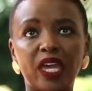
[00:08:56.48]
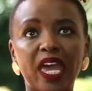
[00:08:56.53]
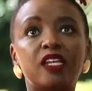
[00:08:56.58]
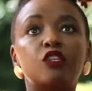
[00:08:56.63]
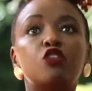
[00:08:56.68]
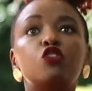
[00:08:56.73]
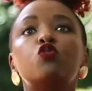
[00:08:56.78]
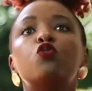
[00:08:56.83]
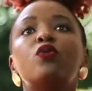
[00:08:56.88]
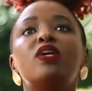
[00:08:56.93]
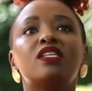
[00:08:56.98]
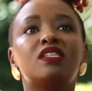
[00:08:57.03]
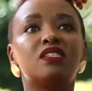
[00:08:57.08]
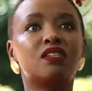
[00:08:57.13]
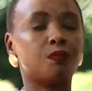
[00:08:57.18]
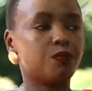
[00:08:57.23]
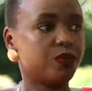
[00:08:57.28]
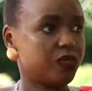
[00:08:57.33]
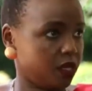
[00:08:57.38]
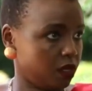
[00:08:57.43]
doing
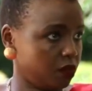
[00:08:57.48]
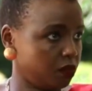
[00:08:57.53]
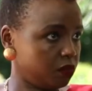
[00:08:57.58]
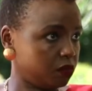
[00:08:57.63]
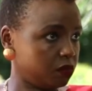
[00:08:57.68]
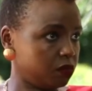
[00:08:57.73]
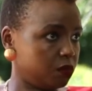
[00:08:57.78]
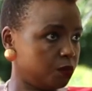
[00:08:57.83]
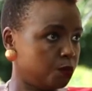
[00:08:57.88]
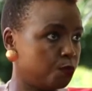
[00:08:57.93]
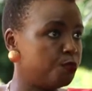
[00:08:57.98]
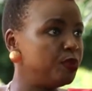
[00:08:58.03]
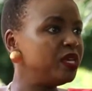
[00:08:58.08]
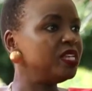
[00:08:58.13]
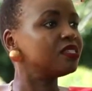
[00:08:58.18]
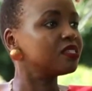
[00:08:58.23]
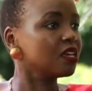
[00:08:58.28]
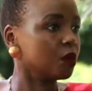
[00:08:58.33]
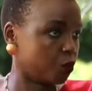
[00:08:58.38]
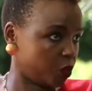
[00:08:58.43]
something. Be
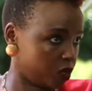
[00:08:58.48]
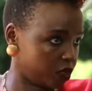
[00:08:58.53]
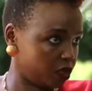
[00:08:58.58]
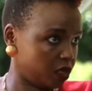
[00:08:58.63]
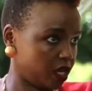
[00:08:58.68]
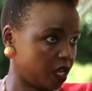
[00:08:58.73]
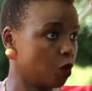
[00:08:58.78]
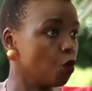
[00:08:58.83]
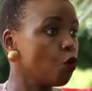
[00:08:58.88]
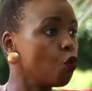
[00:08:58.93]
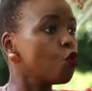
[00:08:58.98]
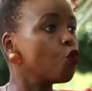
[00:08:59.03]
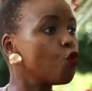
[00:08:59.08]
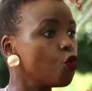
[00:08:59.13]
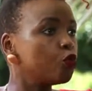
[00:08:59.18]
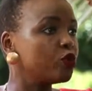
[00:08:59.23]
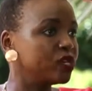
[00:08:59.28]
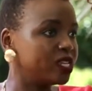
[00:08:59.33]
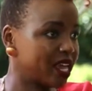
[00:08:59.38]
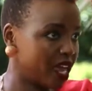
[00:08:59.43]
someone. Like, who
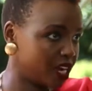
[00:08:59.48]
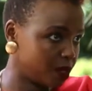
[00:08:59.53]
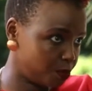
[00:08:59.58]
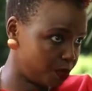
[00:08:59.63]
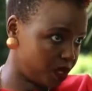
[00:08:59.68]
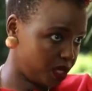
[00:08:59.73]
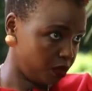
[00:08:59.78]
would that be?